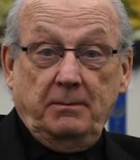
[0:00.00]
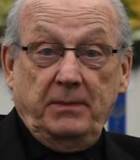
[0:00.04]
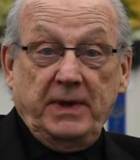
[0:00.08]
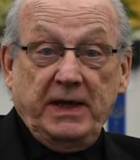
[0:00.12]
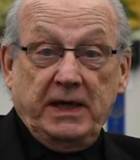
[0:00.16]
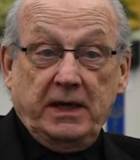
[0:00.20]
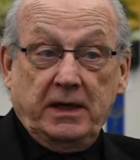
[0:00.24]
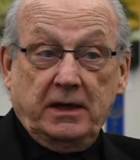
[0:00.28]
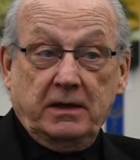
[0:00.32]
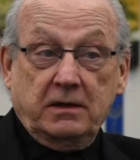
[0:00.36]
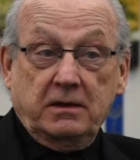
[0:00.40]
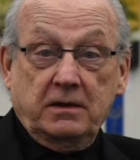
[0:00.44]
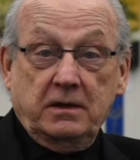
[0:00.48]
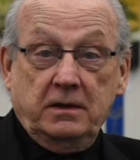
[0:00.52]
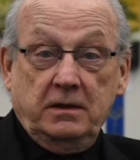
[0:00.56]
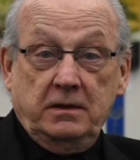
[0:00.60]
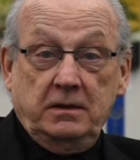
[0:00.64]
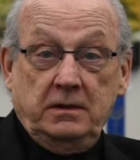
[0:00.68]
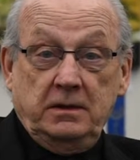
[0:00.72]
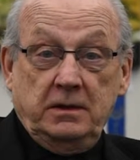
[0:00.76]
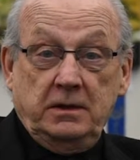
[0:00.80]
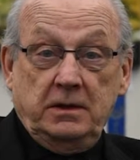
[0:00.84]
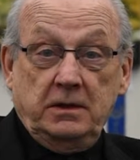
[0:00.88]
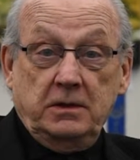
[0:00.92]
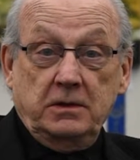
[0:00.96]
back
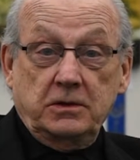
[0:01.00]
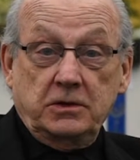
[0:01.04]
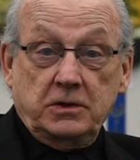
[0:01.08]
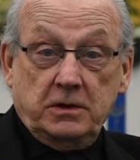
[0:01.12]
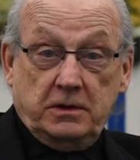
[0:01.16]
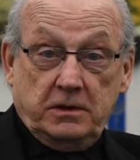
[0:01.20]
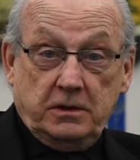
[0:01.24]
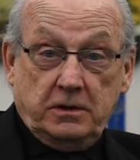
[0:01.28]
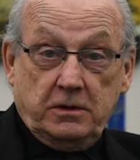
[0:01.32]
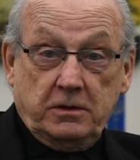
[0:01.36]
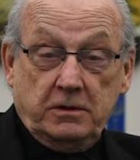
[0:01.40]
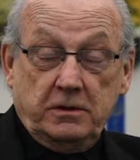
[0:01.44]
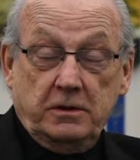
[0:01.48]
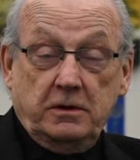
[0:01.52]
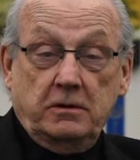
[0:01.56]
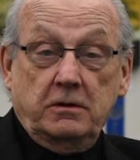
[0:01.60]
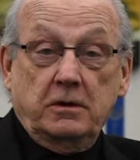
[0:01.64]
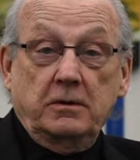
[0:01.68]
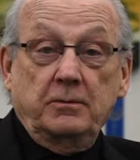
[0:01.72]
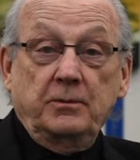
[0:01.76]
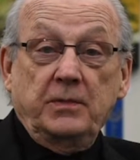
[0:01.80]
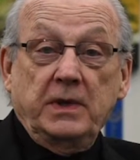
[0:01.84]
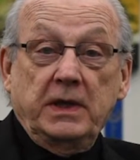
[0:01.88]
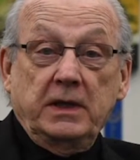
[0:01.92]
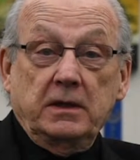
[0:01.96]
to the
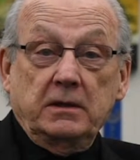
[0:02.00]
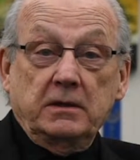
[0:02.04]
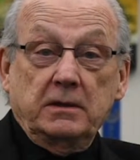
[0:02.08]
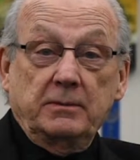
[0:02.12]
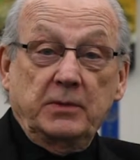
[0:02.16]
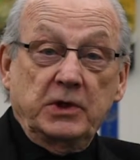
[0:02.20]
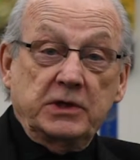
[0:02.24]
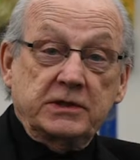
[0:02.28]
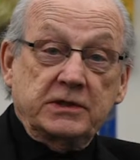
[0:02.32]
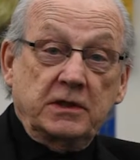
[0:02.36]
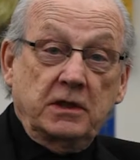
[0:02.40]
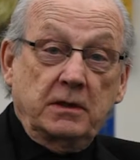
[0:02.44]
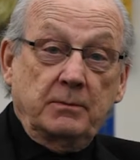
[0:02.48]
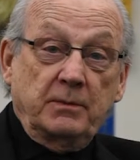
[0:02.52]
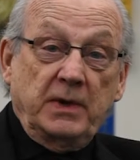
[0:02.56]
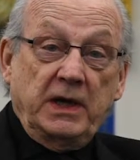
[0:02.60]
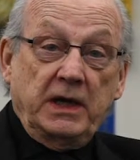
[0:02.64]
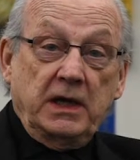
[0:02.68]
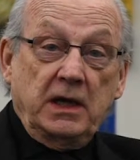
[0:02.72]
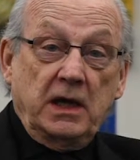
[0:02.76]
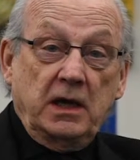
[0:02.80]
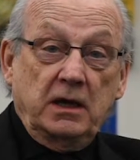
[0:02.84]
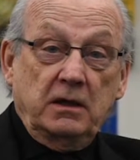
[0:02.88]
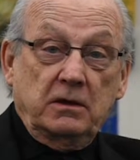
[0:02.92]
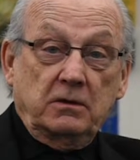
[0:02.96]
curb, and the bus hit my
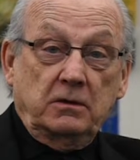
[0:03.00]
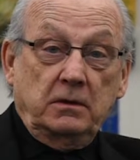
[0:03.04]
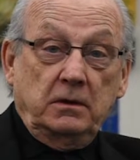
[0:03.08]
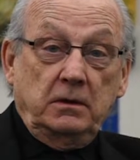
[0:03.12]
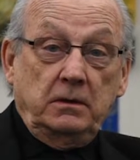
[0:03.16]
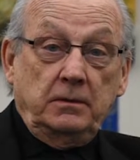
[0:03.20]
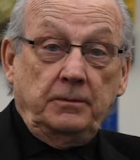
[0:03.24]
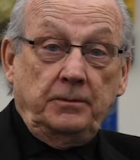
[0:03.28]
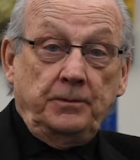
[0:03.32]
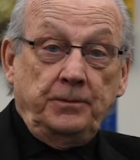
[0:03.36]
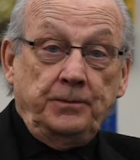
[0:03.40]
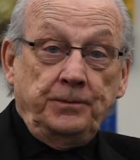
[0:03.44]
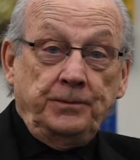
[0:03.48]
ankle.